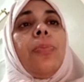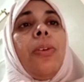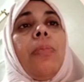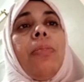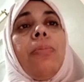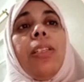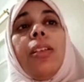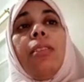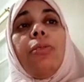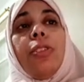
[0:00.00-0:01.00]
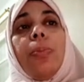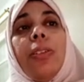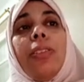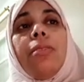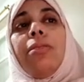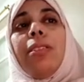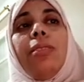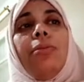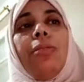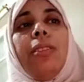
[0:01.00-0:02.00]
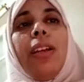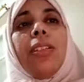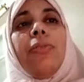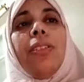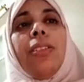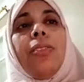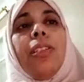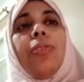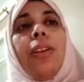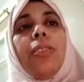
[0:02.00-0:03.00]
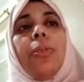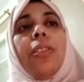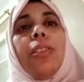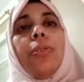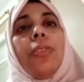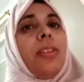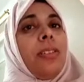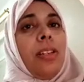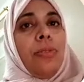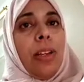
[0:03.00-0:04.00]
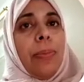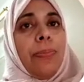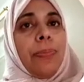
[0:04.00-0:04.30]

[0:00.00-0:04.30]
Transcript: problem is that the course book does not include all the activities the teacher has already used successfully.